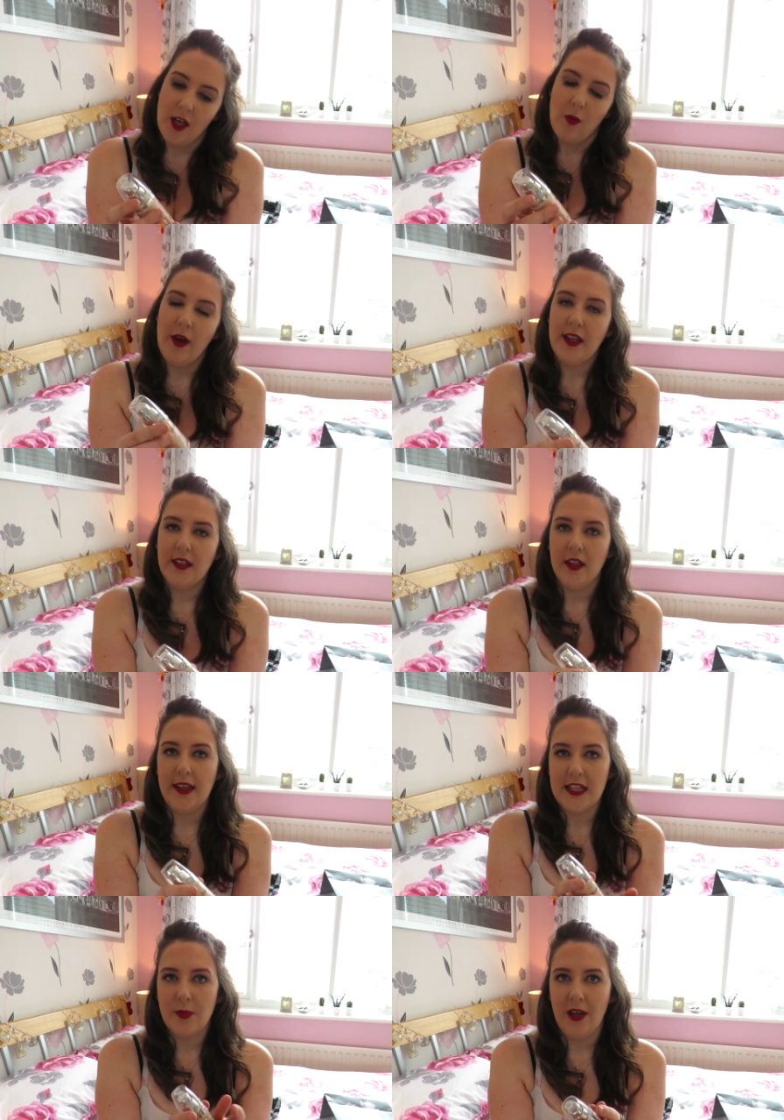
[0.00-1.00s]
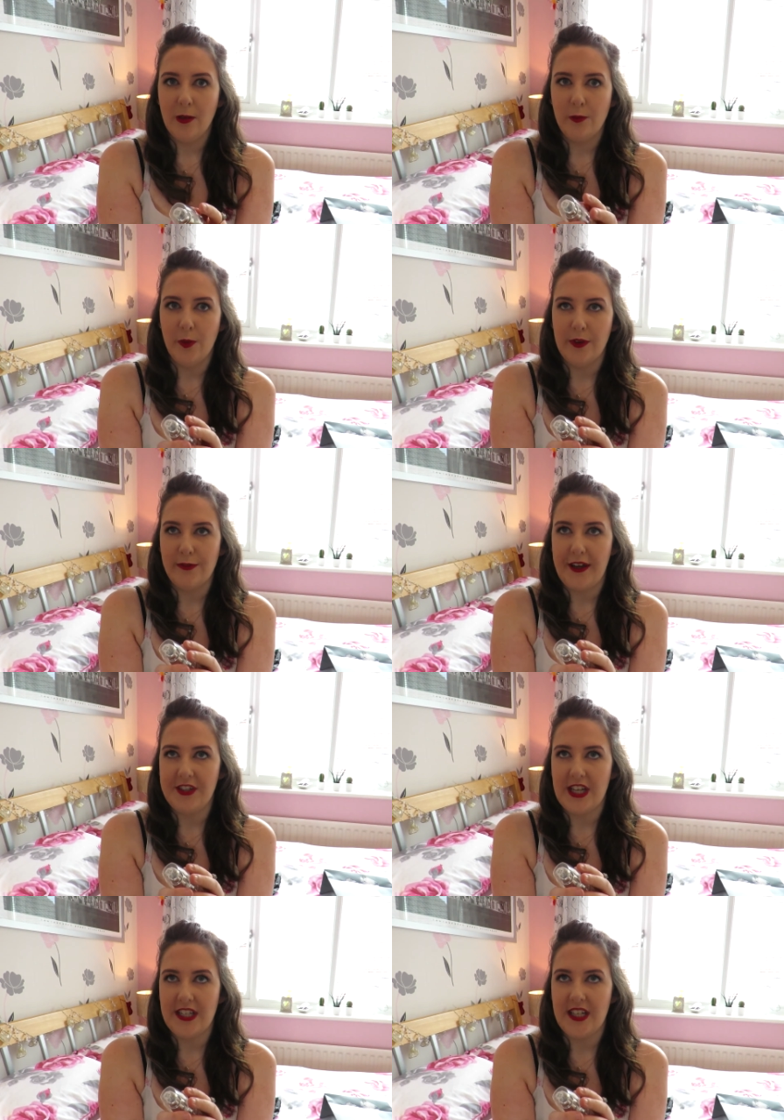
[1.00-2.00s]
Well, that's what I look for in a
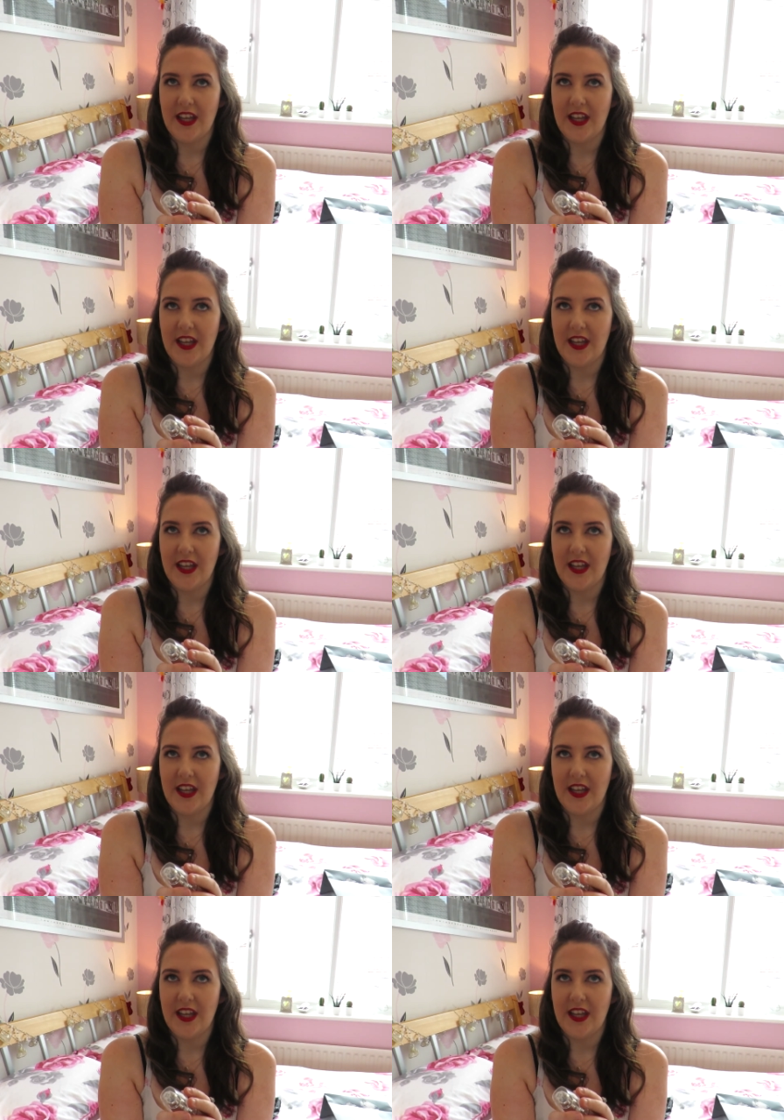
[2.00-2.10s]
foundation.